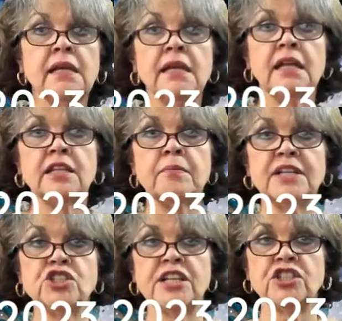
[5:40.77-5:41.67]
the
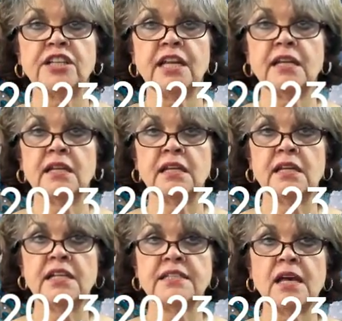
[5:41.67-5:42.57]
Magician.
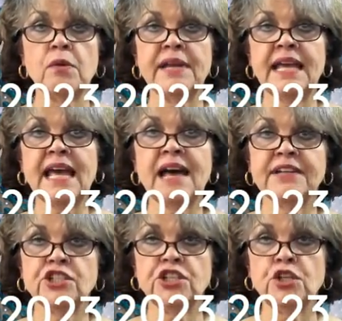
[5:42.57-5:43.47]
So we have a
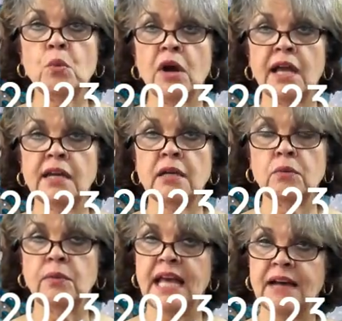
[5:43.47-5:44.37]
2-1,
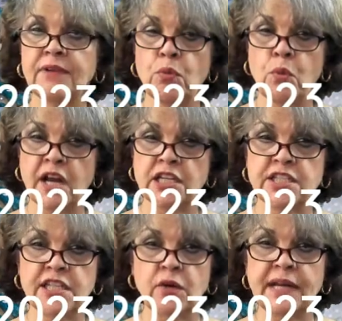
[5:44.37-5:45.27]
we have a
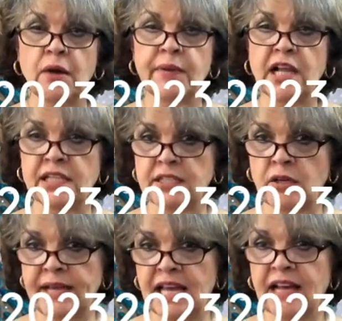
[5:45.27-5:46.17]
1-2. Now we also
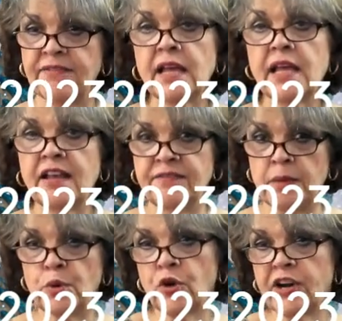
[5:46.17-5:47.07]
have
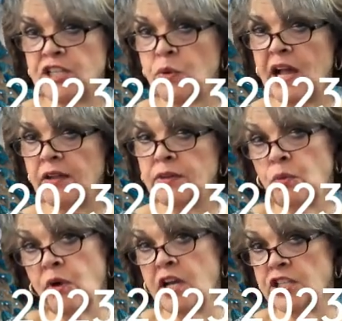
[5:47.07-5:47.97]
February 12th,
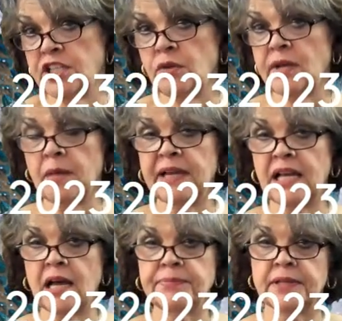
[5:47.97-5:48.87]
1-2 coming
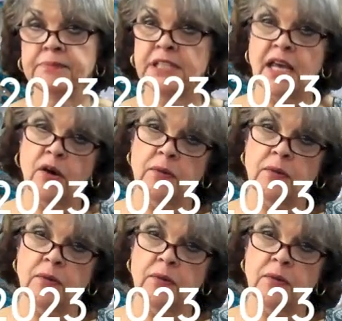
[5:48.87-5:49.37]
up. So